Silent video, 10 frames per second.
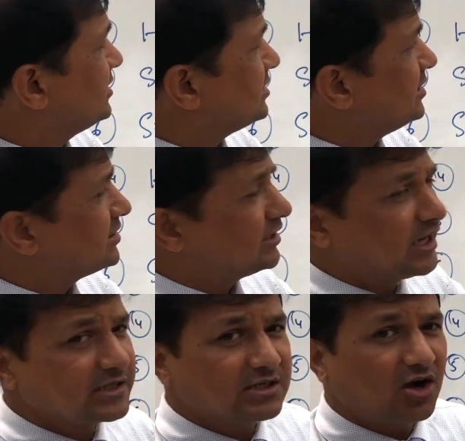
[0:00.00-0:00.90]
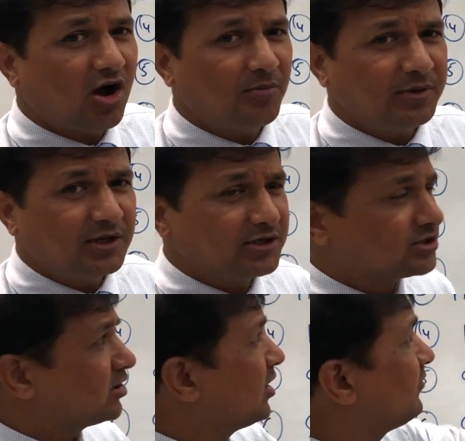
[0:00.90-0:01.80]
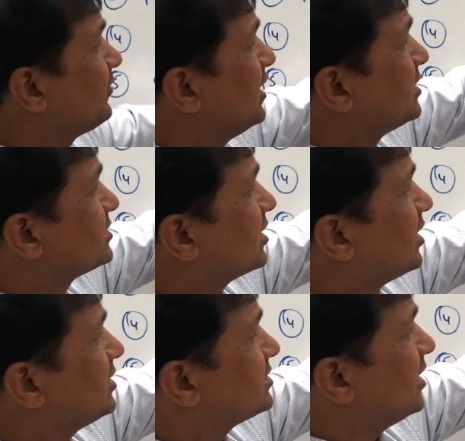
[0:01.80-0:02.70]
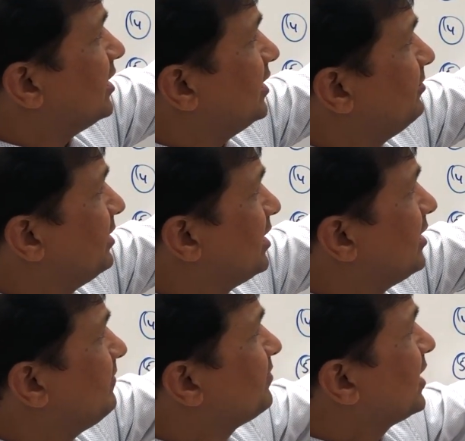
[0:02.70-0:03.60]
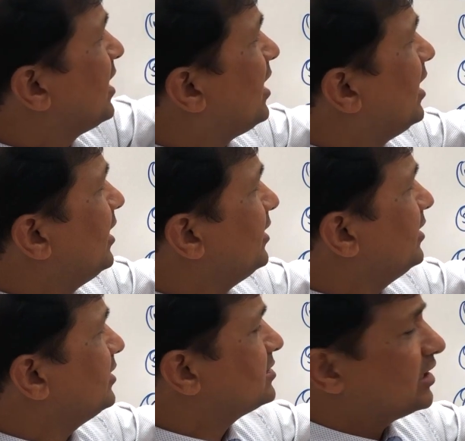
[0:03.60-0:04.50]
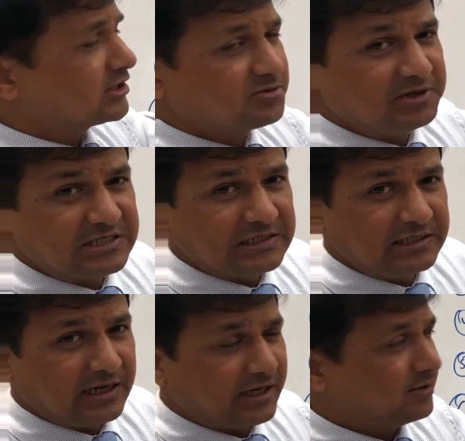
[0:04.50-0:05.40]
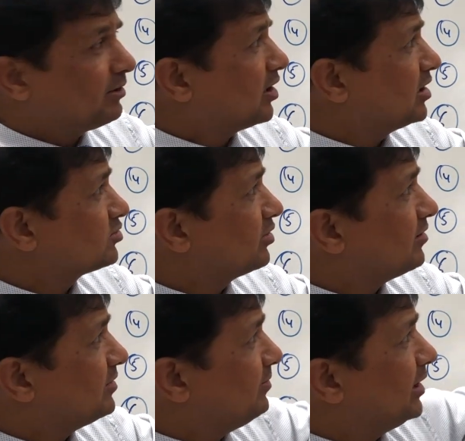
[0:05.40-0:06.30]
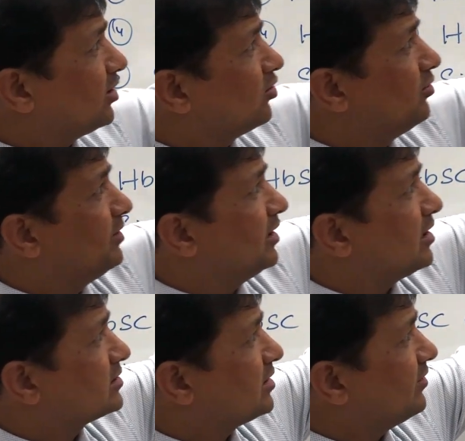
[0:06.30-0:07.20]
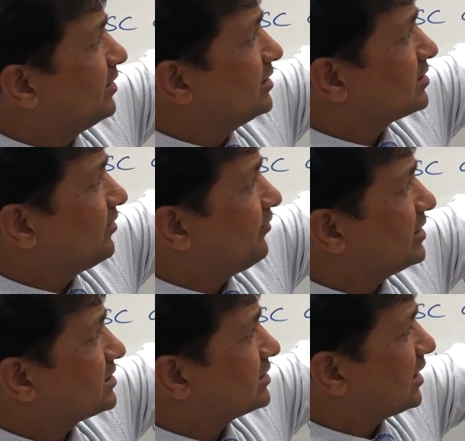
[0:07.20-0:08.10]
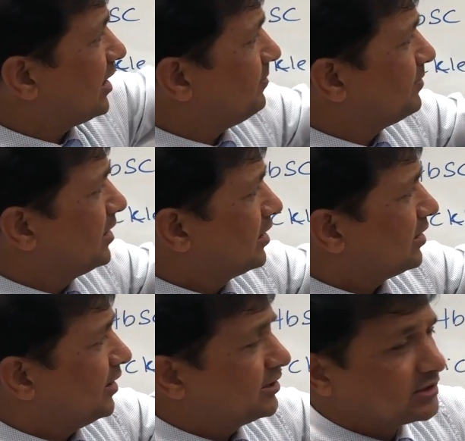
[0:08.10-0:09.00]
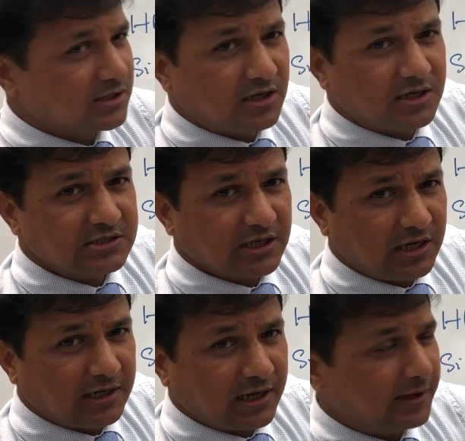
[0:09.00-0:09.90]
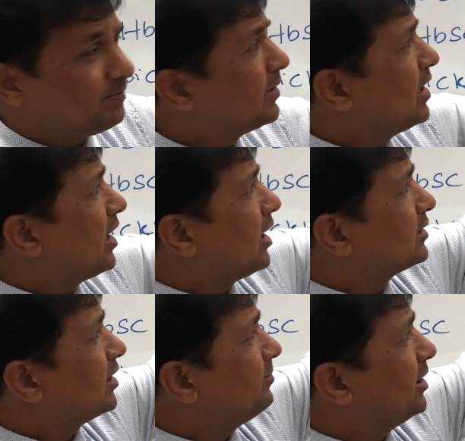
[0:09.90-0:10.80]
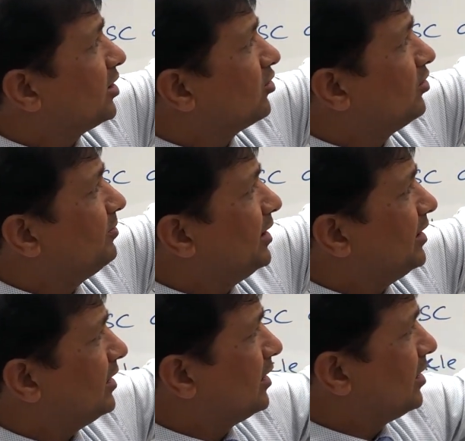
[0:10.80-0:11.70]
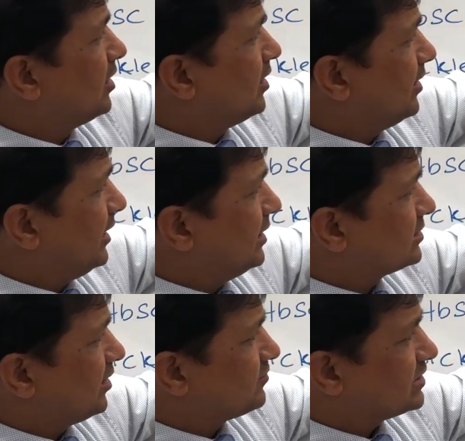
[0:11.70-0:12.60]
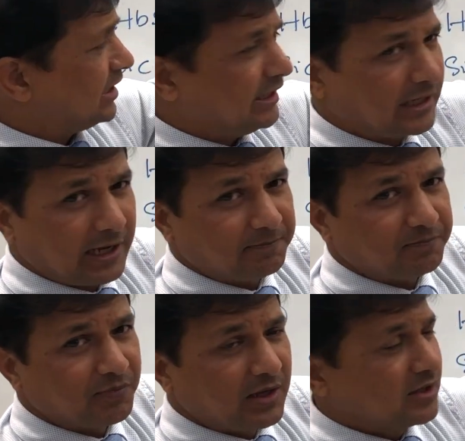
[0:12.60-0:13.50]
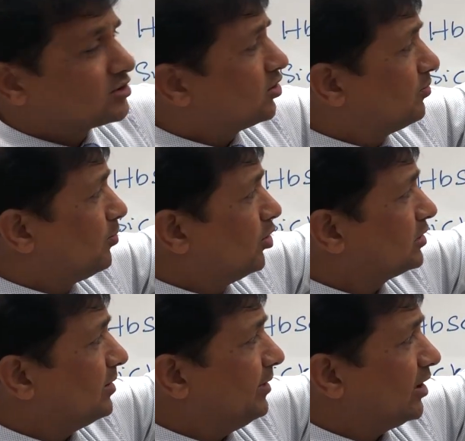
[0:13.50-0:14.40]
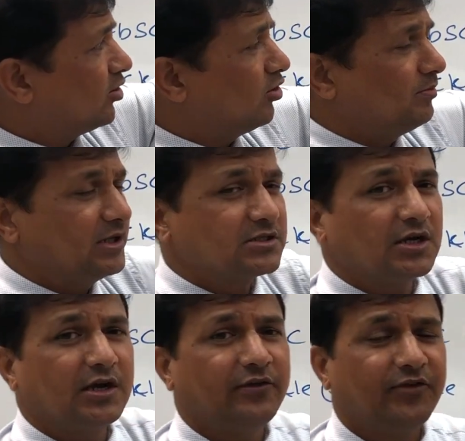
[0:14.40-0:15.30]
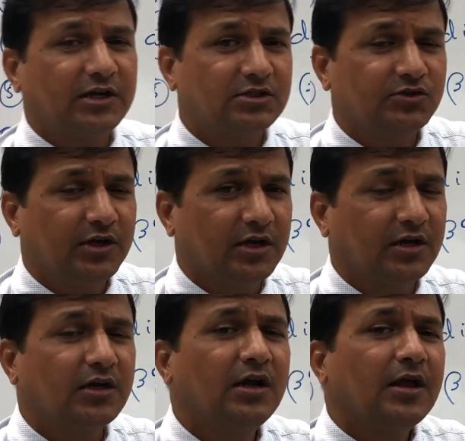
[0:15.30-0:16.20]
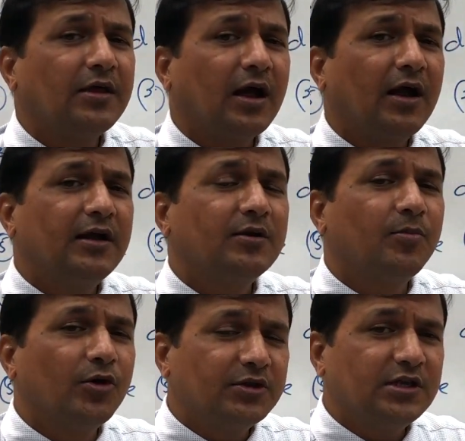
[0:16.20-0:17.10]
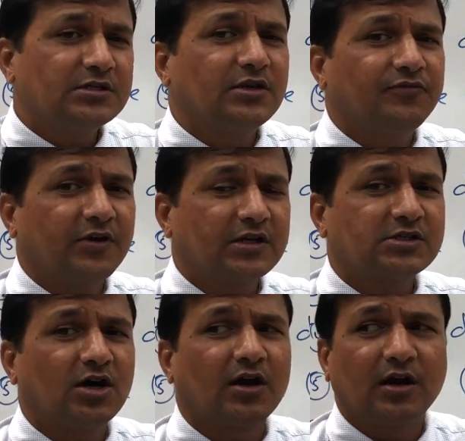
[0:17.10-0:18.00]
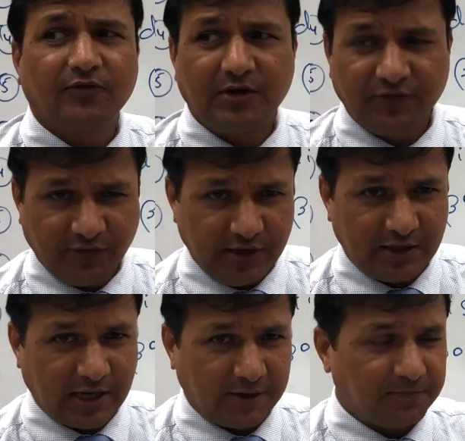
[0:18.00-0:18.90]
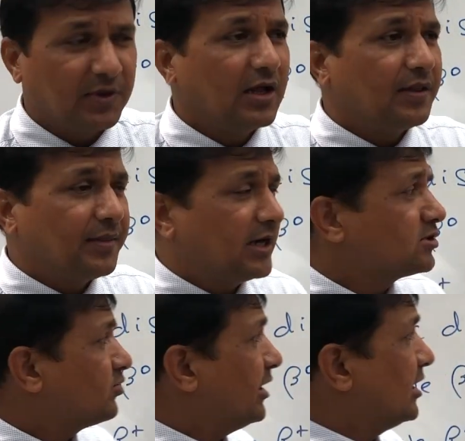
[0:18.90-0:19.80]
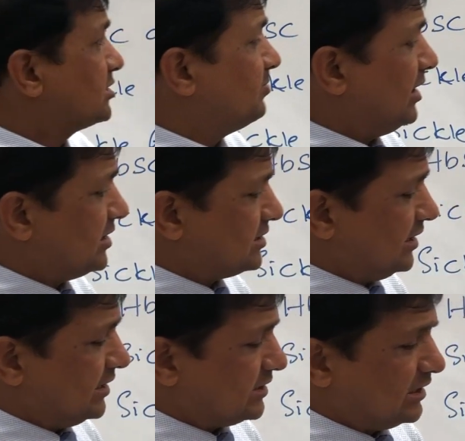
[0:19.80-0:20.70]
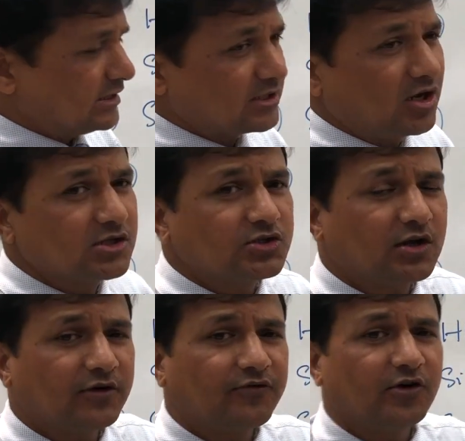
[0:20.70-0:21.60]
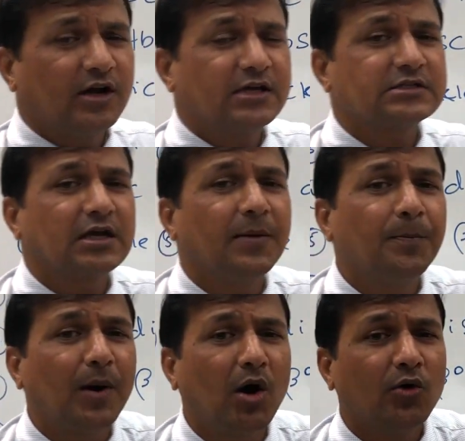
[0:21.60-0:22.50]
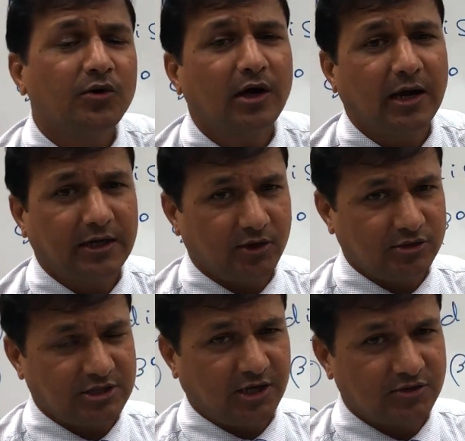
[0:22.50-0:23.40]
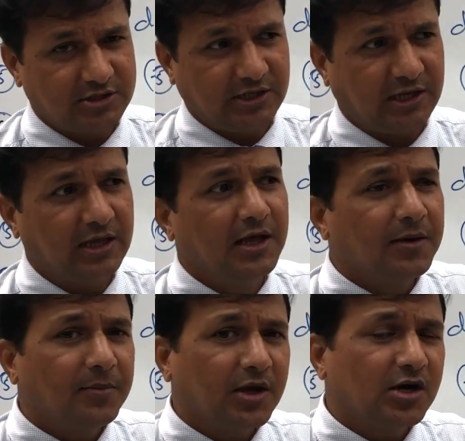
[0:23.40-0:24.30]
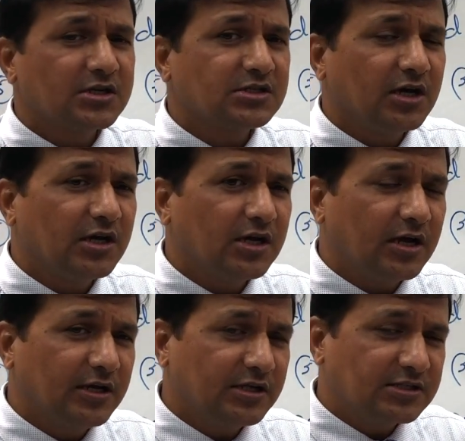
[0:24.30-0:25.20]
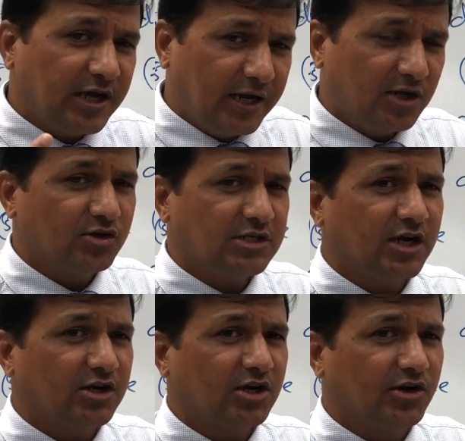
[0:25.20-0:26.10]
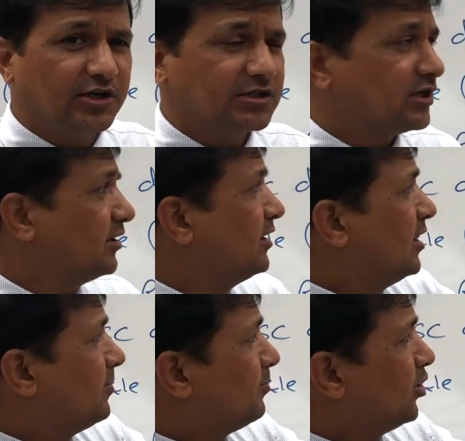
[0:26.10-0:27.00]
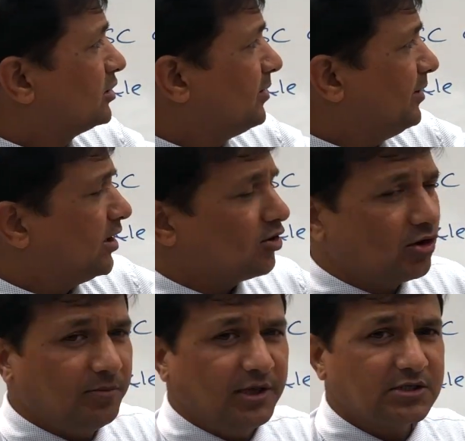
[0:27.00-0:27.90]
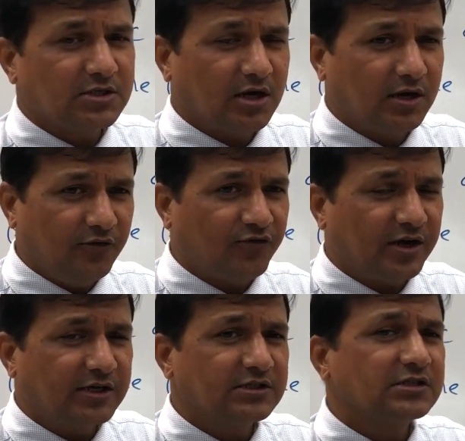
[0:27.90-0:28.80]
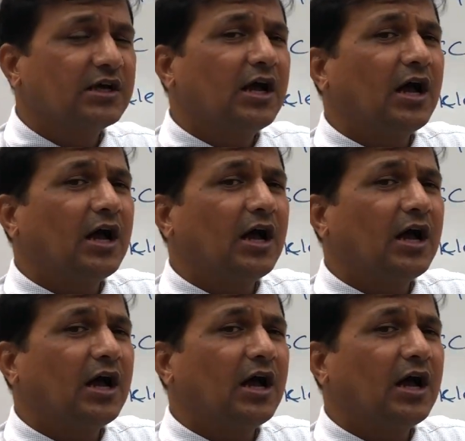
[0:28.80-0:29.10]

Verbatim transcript: disease, it has a combination of sickle cell anemia and HbSC trait, because one of the beta globin is of S type, that is sickle type. Other beta globin is of C type. So both the beta globins are defective here, and both these defects are of different type. That's why HbSC disease is also referred as compound heterozygosity, because it is a heterozygote condition. both the beta globins are different,